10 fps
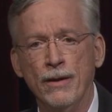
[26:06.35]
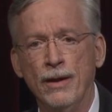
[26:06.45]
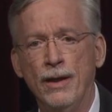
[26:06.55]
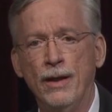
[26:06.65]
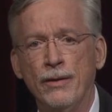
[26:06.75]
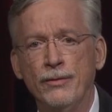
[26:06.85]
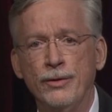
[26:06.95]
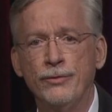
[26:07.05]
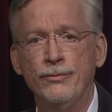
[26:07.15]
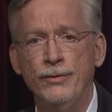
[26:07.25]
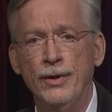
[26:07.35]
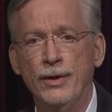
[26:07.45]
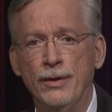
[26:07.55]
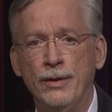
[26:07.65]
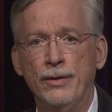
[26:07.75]
uh, the,
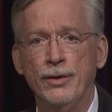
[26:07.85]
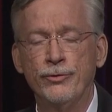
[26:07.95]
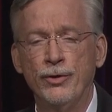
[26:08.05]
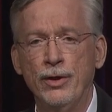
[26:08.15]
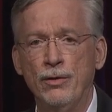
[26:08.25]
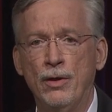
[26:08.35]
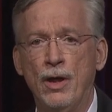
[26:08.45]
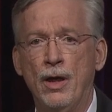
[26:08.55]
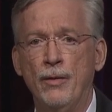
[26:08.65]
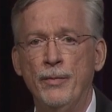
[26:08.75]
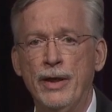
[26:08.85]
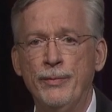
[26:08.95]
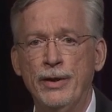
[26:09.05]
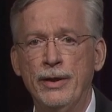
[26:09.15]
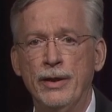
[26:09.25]
the, the trigger law may
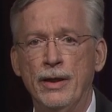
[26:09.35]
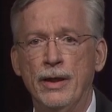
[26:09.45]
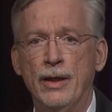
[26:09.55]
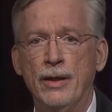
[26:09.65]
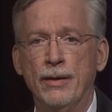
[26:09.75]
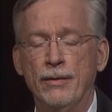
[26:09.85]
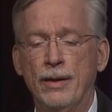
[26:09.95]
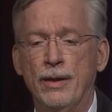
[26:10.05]
be uh,